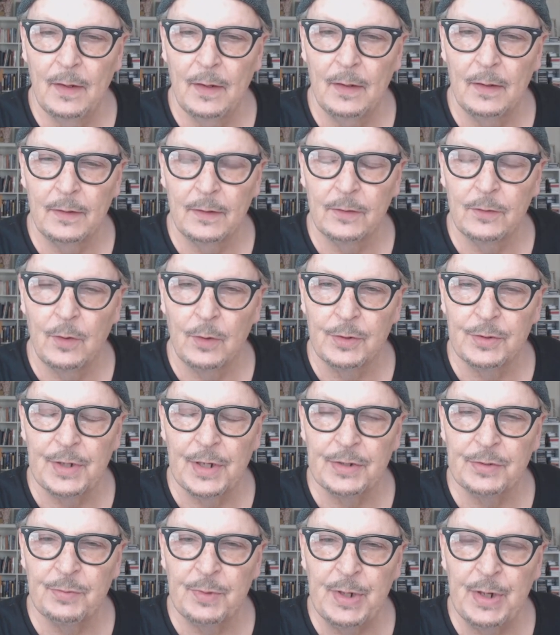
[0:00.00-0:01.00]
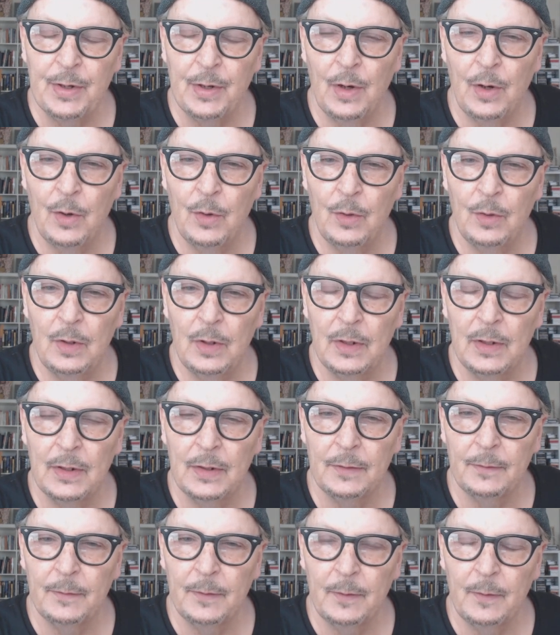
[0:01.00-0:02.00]
Of course, as we
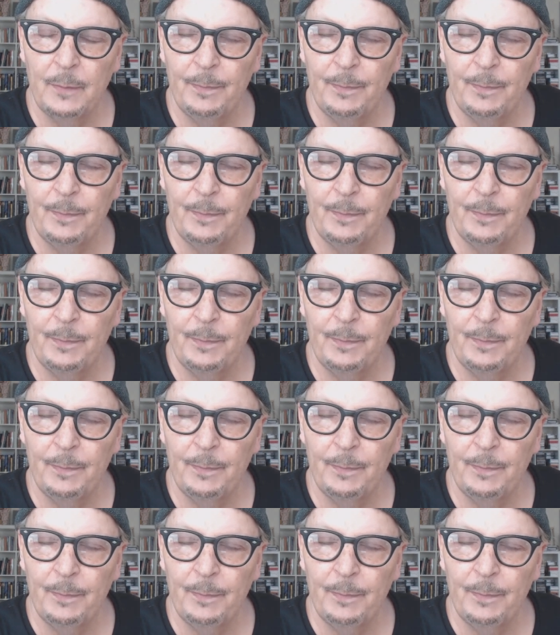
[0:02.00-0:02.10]
know,